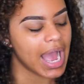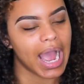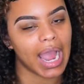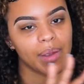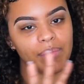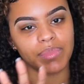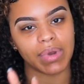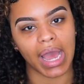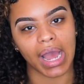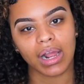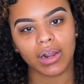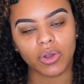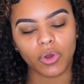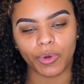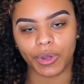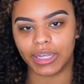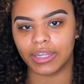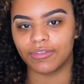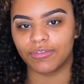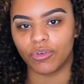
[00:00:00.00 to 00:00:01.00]
I'm not
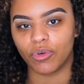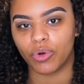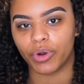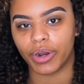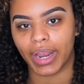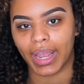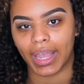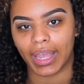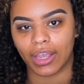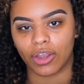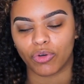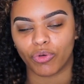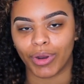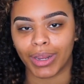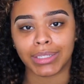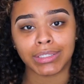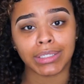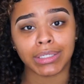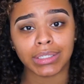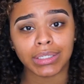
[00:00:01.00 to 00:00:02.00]
going for a
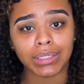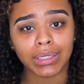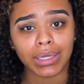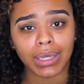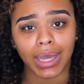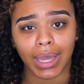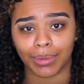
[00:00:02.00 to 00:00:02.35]
crazy look.